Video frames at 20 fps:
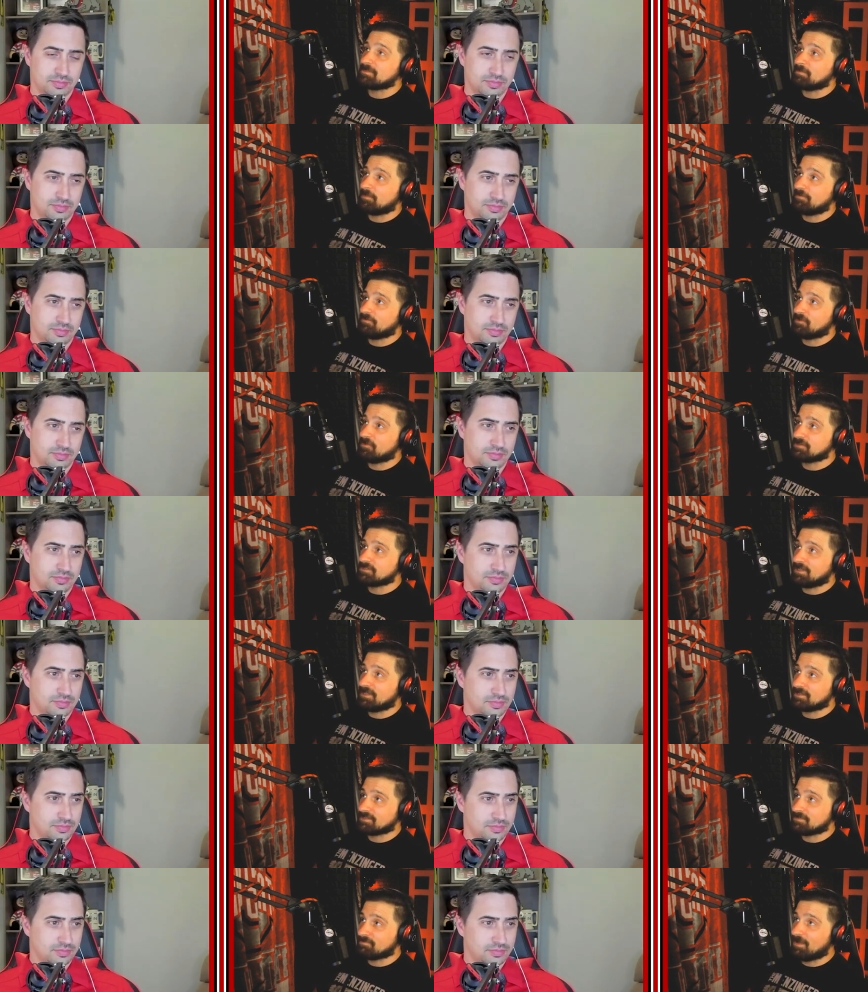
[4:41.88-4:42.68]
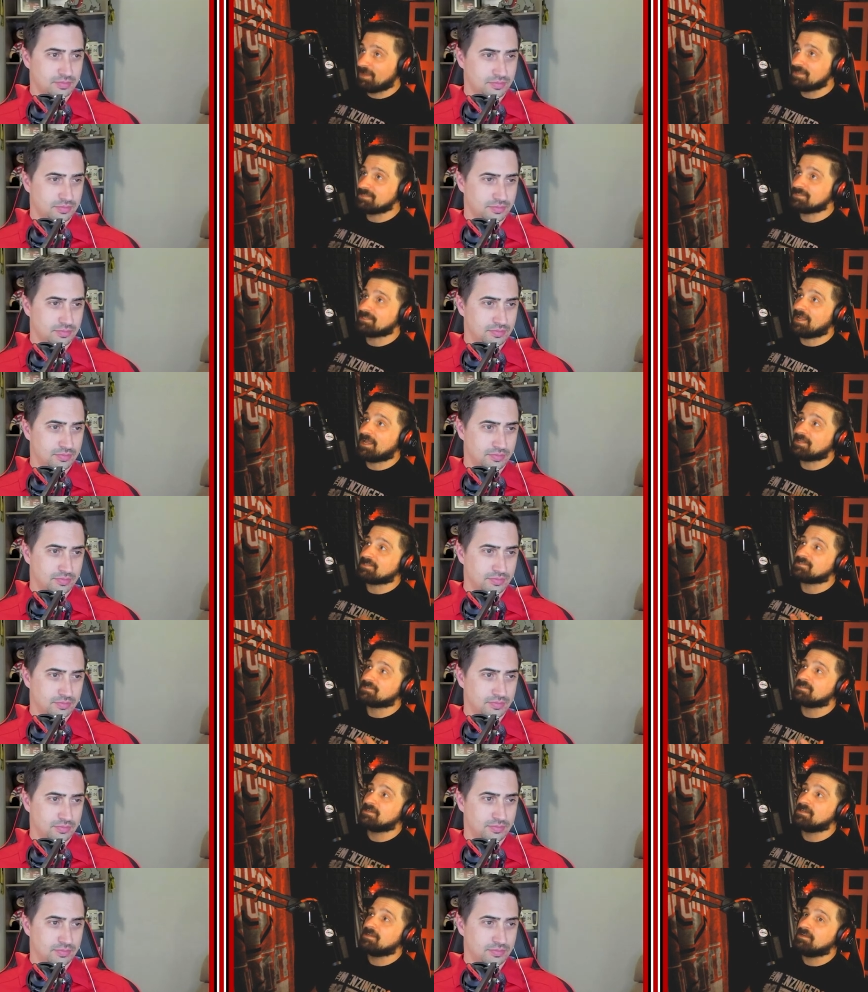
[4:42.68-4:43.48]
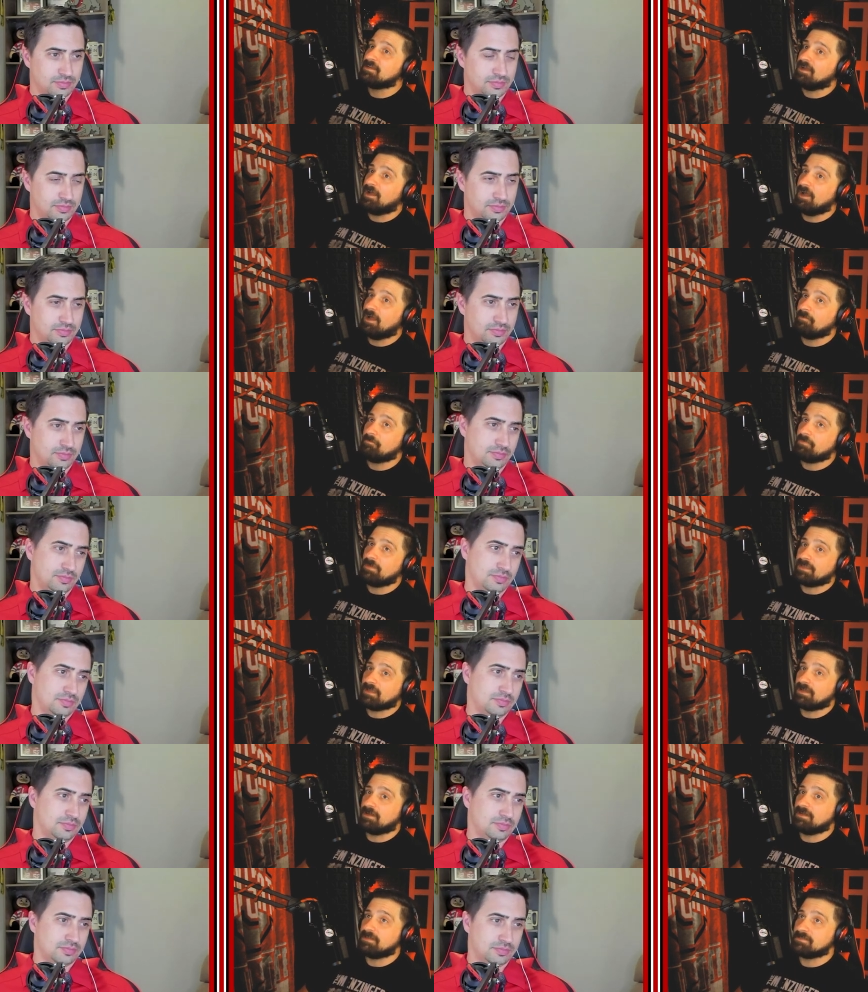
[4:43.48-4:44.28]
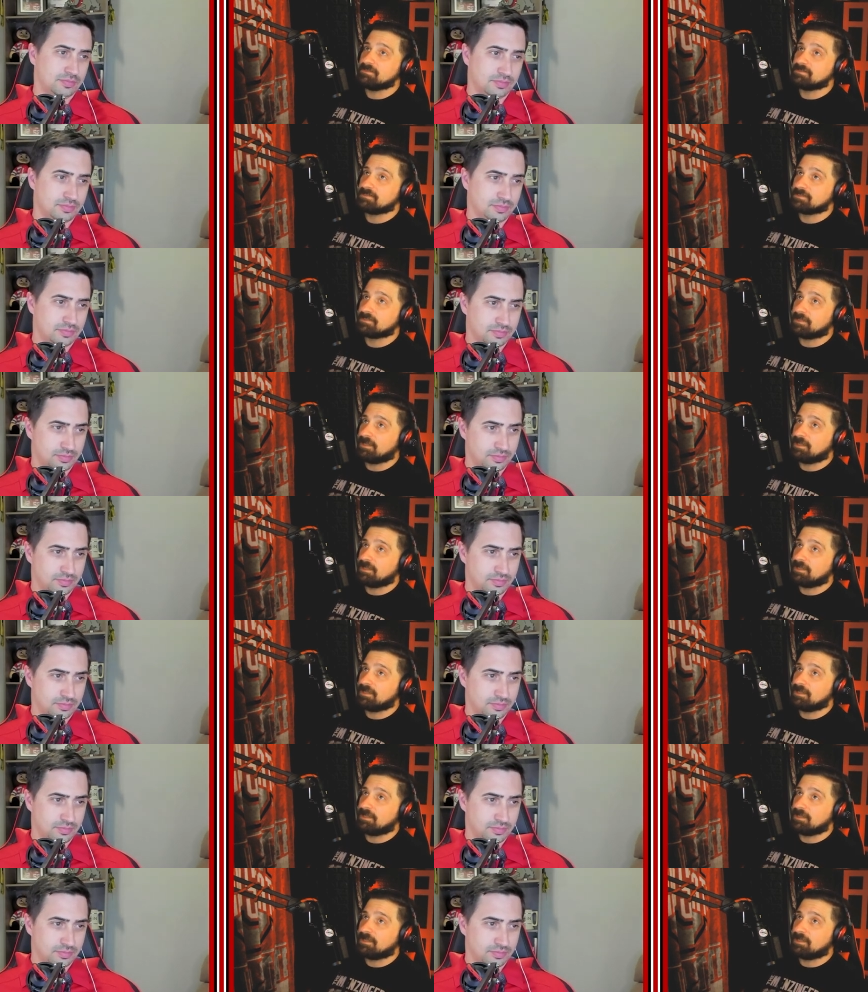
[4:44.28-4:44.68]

Speaker 1: some of your stats and my stats uh, because